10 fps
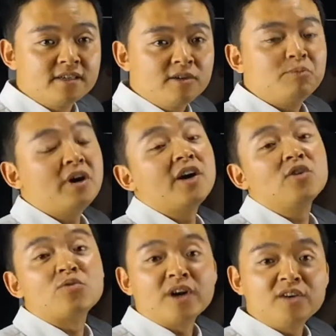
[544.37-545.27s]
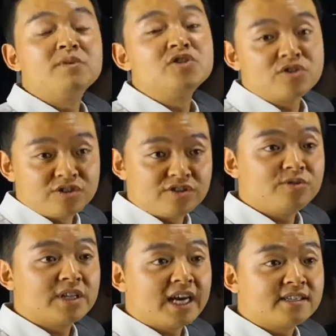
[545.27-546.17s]
But I don't recommend you to
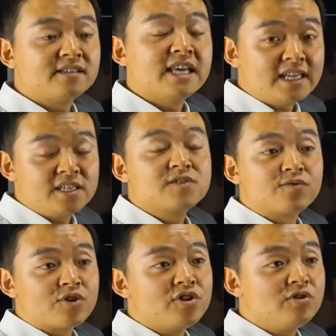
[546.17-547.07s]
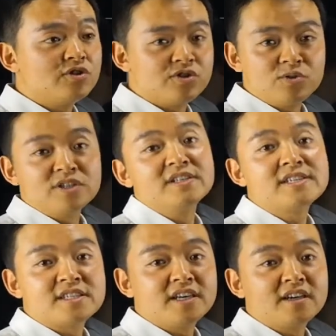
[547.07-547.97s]
do that. That is for you to do the
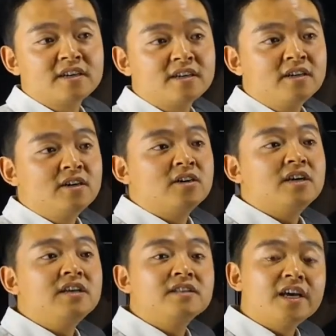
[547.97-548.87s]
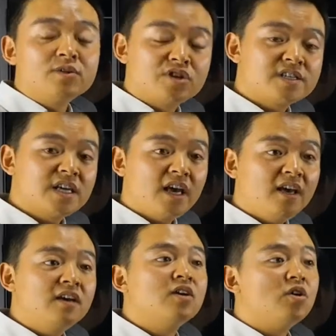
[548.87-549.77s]
listening in
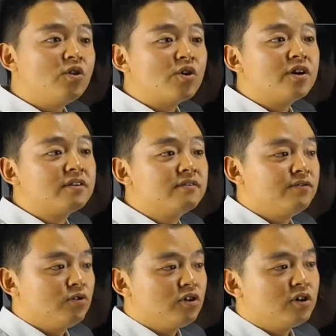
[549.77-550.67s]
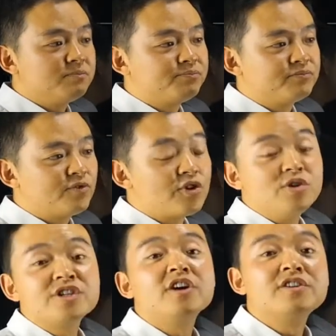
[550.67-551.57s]
HSK or for
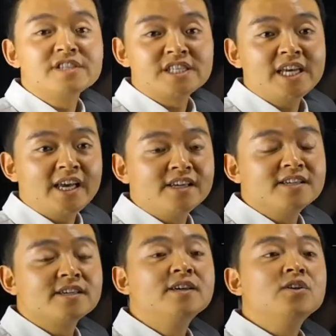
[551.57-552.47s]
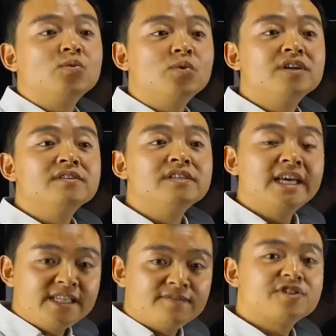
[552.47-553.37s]
you to understand when
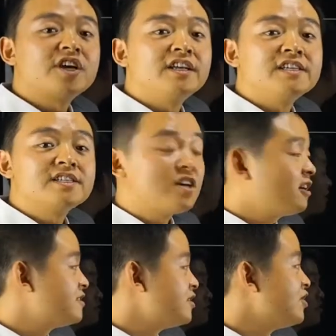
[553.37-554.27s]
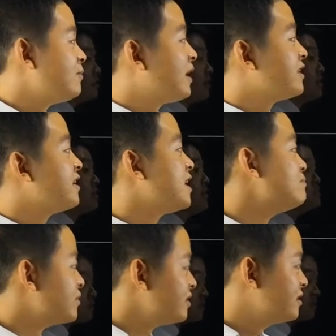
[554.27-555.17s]
native Chinese talk to you about that
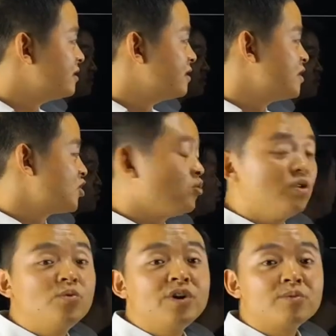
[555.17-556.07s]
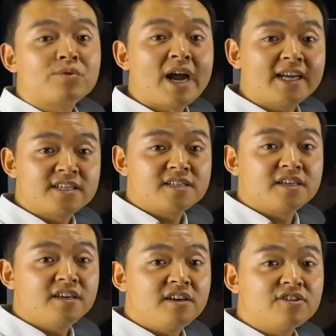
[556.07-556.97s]
number. So when we are
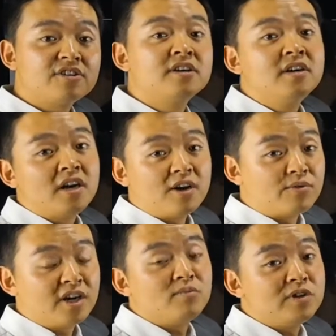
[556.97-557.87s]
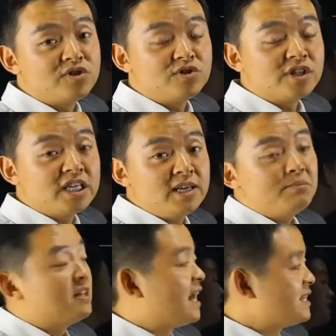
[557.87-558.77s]
practicing here, I recommend you to
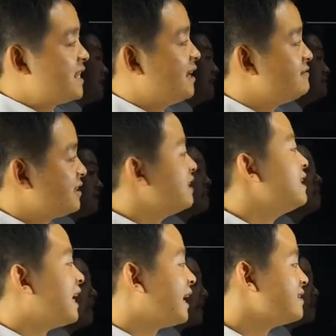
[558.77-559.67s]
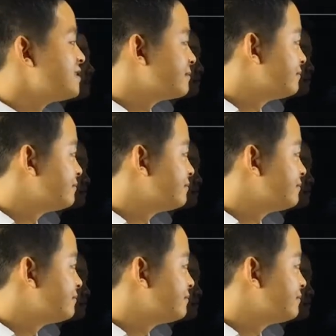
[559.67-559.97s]
keep that 10 in the end.